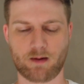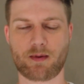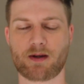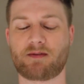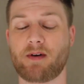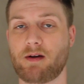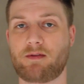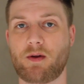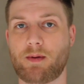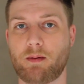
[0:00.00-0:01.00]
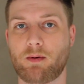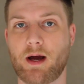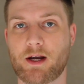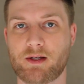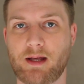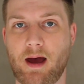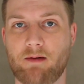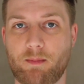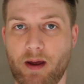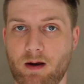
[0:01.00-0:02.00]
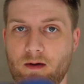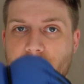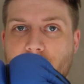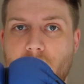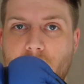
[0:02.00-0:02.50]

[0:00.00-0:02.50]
because very few people actually have a pair of